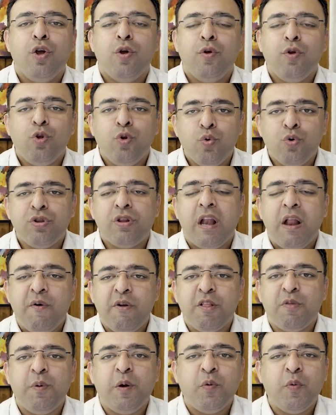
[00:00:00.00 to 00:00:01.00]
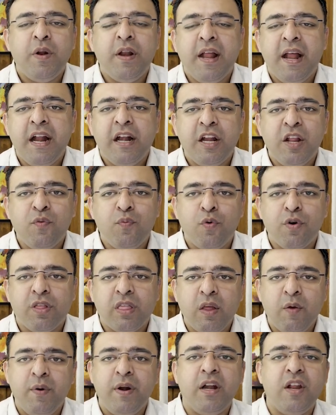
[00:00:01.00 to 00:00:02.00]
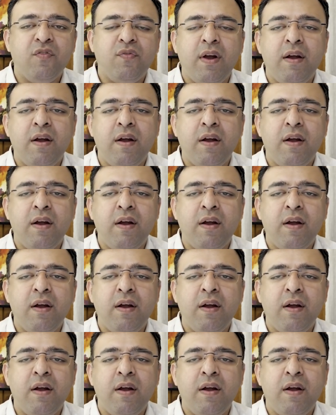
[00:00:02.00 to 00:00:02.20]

use levels between 84.75